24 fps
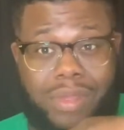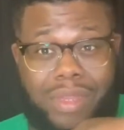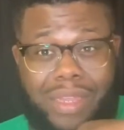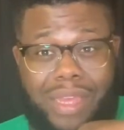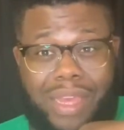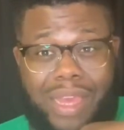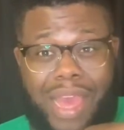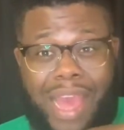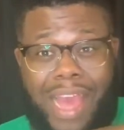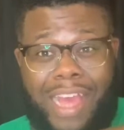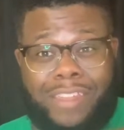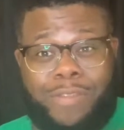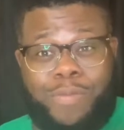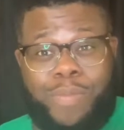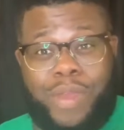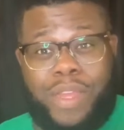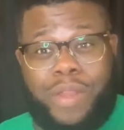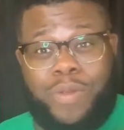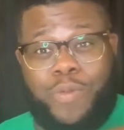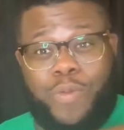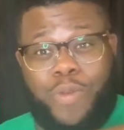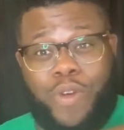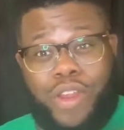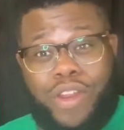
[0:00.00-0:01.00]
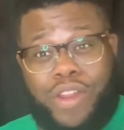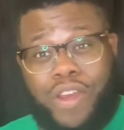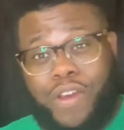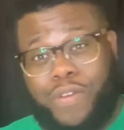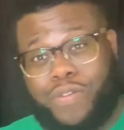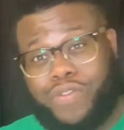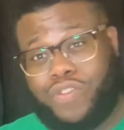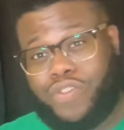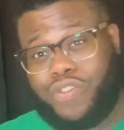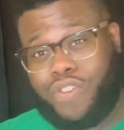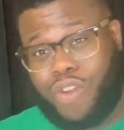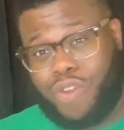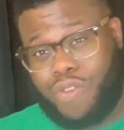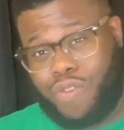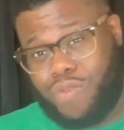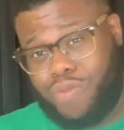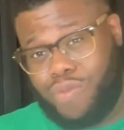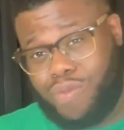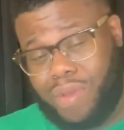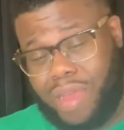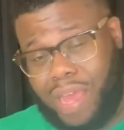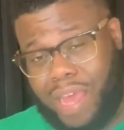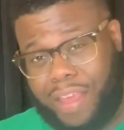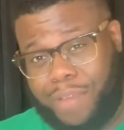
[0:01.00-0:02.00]
has been one of struggle,
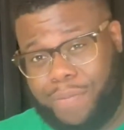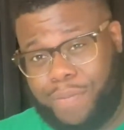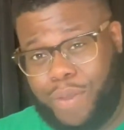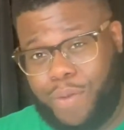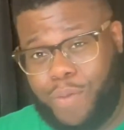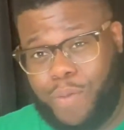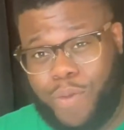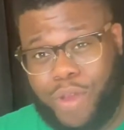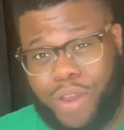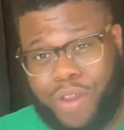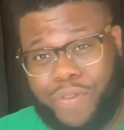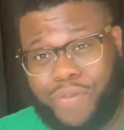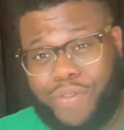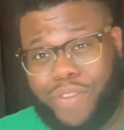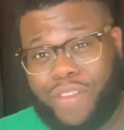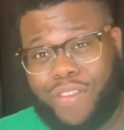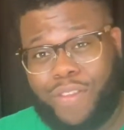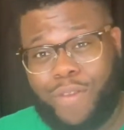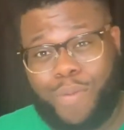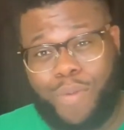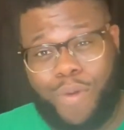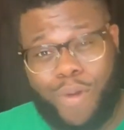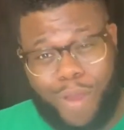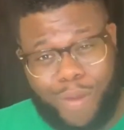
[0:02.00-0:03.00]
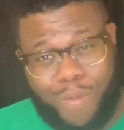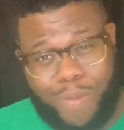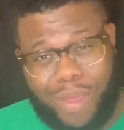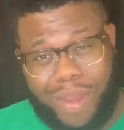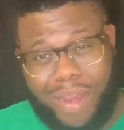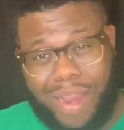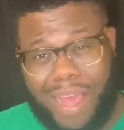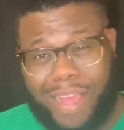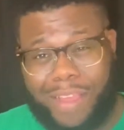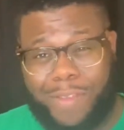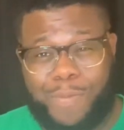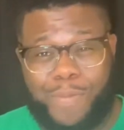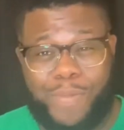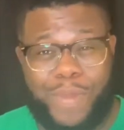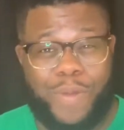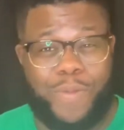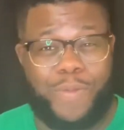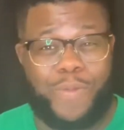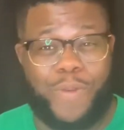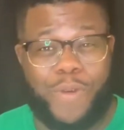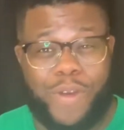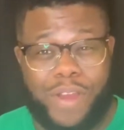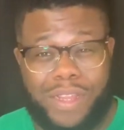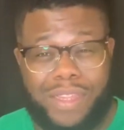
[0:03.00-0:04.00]
has been one of disappointment, has been
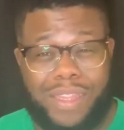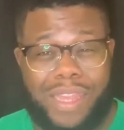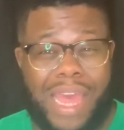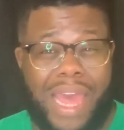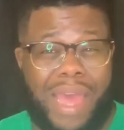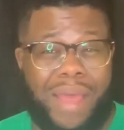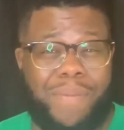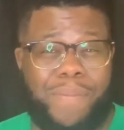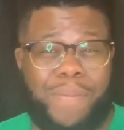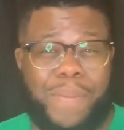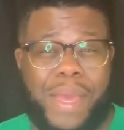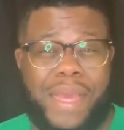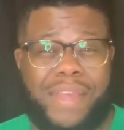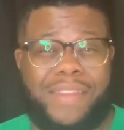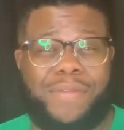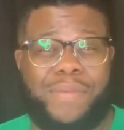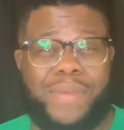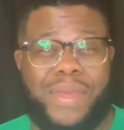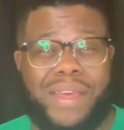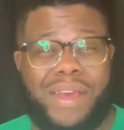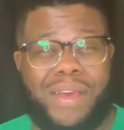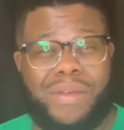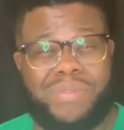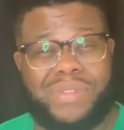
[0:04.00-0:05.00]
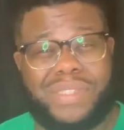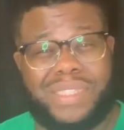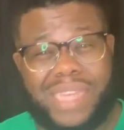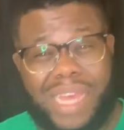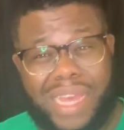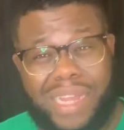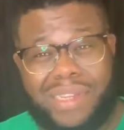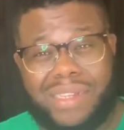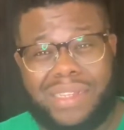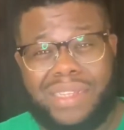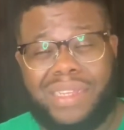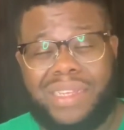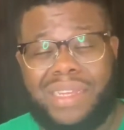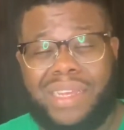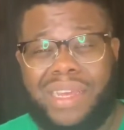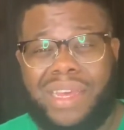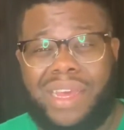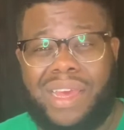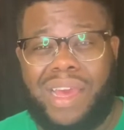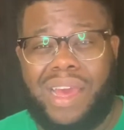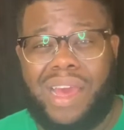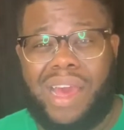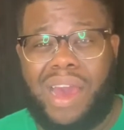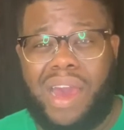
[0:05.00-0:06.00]
one that makes me upset.
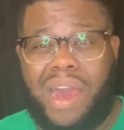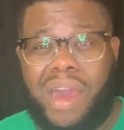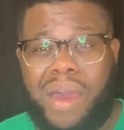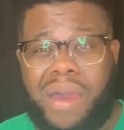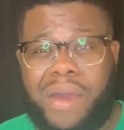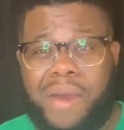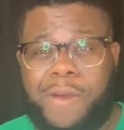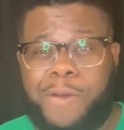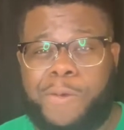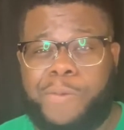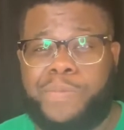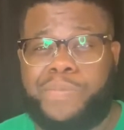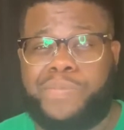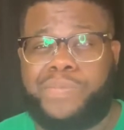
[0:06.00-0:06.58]
Um,